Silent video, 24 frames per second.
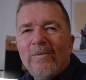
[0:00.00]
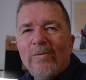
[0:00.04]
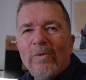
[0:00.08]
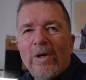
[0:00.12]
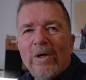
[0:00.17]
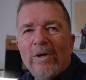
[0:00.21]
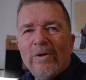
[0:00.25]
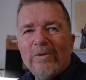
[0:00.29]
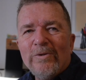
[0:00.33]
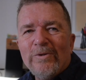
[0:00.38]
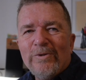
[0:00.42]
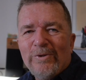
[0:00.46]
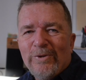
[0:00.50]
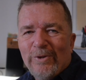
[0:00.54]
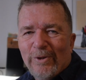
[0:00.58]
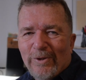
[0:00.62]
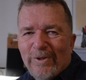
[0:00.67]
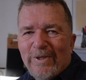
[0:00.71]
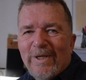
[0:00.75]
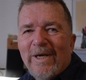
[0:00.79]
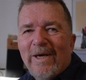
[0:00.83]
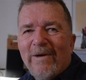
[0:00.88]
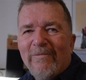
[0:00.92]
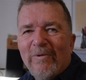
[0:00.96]
Well,
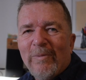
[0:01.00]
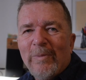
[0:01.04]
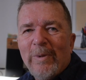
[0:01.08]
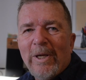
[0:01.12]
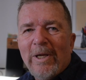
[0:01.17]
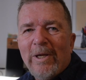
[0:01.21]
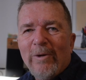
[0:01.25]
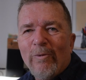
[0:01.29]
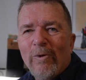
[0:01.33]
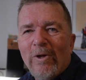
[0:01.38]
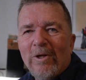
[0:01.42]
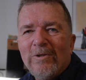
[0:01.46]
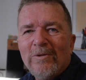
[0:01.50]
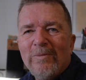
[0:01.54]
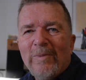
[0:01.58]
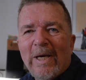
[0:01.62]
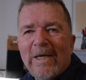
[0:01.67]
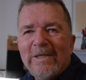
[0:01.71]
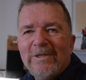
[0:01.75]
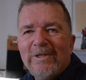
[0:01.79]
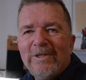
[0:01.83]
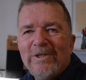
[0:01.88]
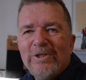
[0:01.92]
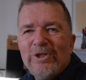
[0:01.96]
good day, everybody. Welcome
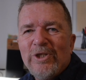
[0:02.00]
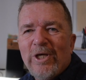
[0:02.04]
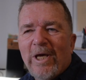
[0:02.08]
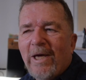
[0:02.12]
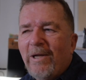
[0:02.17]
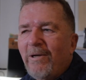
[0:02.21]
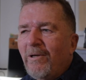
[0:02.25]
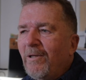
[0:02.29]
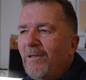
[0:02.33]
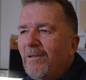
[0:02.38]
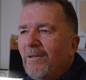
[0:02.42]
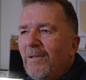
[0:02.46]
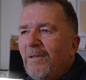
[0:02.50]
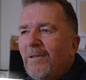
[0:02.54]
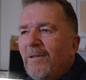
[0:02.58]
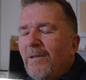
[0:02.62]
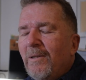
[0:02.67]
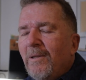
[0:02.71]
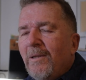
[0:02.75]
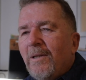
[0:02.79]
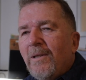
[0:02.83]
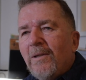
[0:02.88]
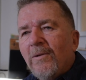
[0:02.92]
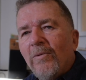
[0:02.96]
back to the channel.
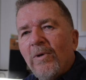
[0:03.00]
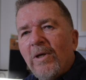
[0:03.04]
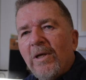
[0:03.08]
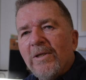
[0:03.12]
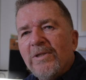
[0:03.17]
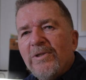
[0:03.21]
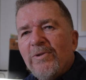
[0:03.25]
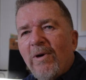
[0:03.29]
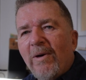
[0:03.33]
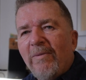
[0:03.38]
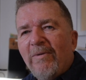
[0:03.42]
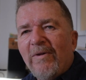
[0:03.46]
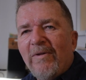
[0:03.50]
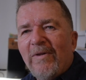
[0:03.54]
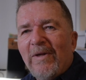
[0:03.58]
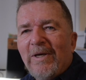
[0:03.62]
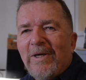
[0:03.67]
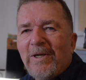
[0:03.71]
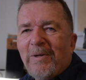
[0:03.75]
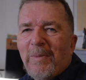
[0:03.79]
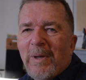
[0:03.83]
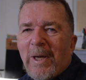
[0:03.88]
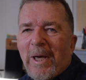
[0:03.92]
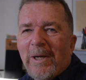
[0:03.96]
Well, so I've been
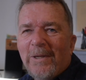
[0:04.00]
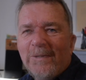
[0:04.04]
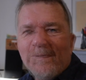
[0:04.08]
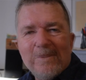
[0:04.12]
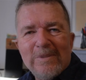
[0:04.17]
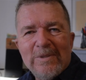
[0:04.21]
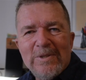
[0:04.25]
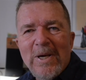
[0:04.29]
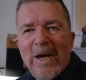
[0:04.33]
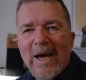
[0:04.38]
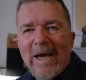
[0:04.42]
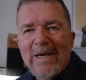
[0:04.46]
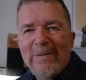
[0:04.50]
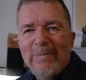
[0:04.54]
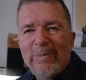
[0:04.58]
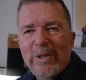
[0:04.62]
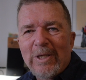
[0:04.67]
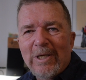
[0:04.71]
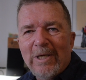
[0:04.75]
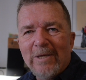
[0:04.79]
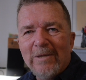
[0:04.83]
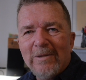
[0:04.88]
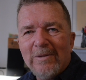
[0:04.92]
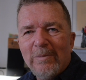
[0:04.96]
thinking about
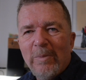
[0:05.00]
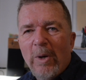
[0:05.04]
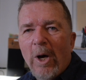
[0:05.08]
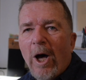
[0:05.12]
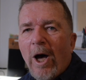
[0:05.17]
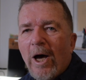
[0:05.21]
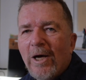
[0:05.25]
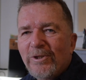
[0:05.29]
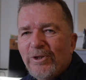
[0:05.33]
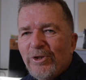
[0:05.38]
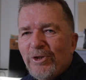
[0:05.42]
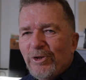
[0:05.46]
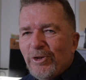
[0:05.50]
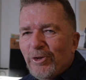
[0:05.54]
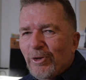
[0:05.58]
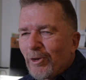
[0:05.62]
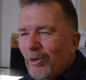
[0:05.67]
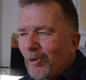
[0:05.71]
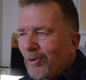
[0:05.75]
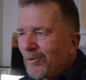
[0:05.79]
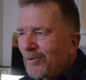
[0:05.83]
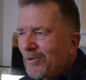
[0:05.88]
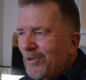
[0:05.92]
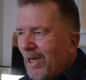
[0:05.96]
typing
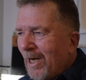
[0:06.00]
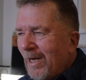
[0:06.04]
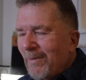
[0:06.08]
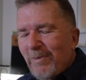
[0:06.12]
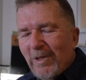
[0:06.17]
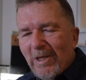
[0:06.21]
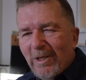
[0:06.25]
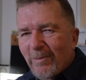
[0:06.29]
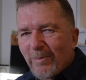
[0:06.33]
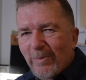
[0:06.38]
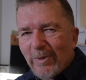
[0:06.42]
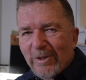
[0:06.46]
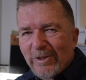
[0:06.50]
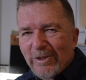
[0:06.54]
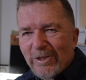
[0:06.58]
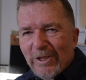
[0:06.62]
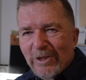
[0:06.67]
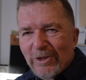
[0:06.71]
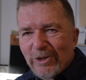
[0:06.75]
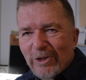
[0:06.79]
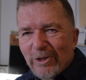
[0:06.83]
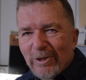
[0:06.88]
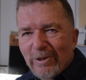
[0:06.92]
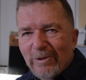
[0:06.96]
posture, typing
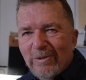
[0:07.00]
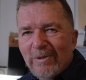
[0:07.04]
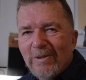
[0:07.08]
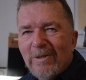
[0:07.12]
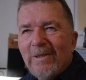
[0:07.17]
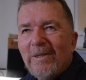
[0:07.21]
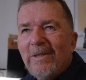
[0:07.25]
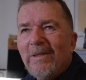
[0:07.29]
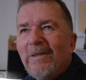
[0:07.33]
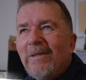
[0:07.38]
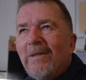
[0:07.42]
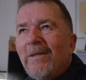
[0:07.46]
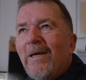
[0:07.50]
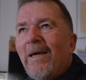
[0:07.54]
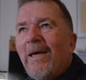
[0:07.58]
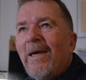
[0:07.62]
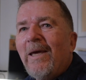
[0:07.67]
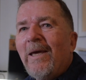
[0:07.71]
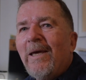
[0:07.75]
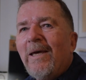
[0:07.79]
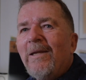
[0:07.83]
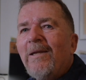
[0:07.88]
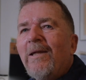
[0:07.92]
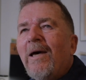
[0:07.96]
position,
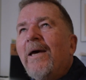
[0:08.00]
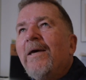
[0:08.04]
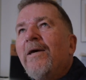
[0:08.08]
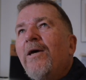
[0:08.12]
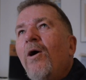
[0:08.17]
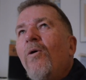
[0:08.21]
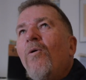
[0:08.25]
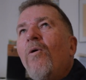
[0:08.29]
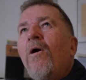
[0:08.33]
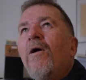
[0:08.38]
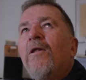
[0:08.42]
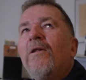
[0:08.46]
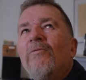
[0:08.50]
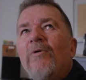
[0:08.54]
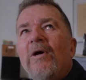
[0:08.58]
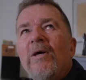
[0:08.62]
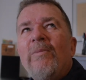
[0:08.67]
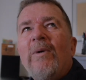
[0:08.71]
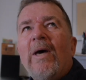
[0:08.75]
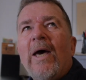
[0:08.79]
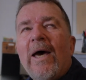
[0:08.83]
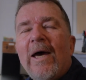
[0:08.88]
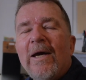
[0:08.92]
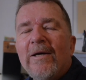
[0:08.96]
and I go all the way
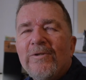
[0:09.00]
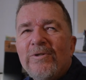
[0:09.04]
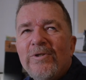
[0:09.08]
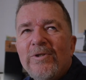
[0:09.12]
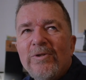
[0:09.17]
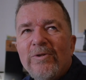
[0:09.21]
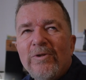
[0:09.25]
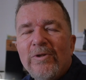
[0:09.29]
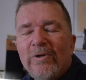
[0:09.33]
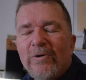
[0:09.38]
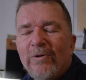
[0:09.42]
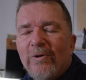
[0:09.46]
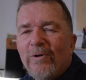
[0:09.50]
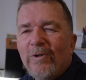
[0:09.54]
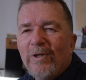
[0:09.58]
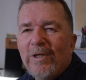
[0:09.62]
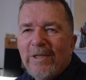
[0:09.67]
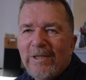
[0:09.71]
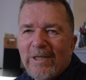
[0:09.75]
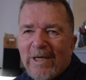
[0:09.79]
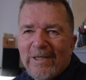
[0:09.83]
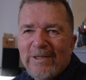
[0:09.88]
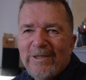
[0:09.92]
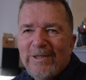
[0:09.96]
back to the
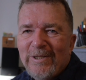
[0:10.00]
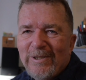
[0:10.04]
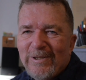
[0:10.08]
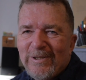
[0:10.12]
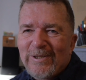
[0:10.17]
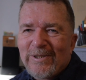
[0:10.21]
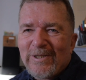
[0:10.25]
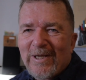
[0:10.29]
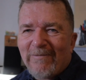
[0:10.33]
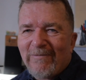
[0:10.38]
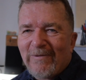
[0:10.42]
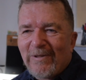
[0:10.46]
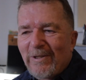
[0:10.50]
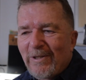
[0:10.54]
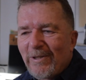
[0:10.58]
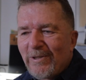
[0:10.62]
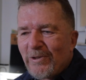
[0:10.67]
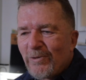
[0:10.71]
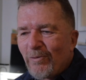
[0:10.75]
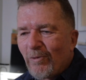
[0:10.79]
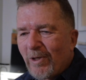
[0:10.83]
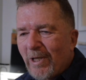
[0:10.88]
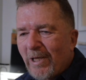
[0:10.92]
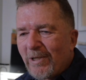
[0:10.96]
early
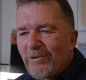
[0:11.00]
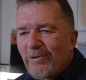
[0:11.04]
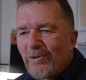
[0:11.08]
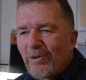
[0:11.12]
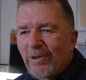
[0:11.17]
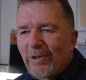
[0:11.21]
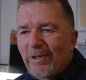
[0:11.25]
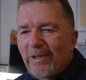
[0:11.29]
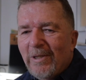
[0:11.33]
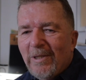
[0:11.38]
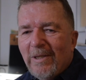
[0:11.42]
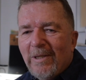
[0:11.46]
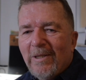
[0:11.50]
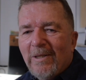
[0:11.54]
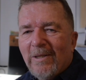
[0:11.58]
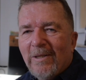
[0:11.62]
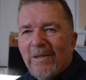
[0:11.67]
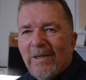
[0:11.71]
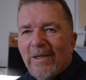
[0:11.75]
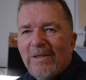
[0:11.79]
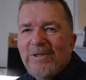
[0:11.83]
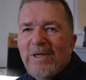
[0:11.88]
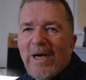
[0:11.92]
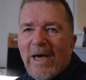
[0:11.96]
1970s when I took
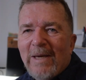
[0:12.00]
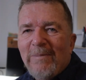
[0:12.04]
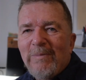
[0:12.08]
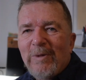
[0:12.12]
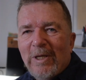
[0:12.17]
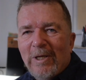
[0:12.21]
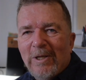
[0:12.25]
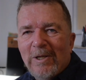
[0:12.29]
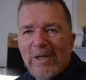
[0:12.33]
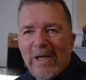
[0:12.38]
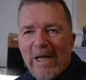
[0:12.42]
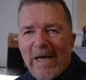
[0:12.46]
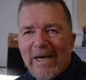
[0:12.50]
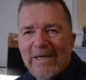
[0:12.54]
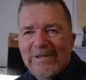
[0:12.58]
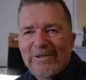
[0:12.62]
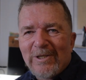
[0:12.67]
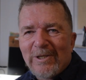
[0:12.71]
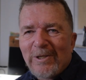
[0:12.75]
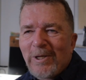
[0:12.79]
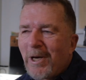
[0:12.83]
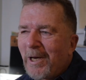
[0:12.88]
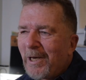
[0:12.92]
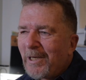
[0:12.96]
a typing
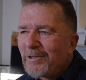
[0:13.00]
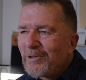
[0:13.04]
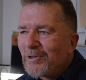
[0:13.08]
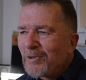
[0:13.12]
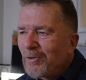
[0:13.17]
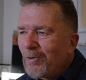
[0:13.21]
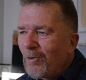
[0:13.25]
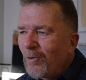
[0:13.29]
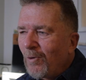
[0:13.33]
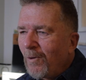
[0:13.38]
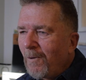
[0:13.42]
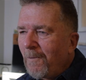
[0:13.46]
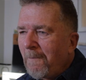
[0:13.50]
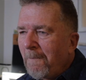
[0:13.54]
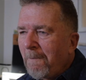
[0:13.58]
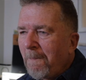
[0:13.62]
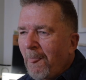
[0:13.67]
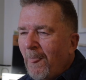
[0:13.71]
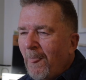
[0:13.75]
class in high school.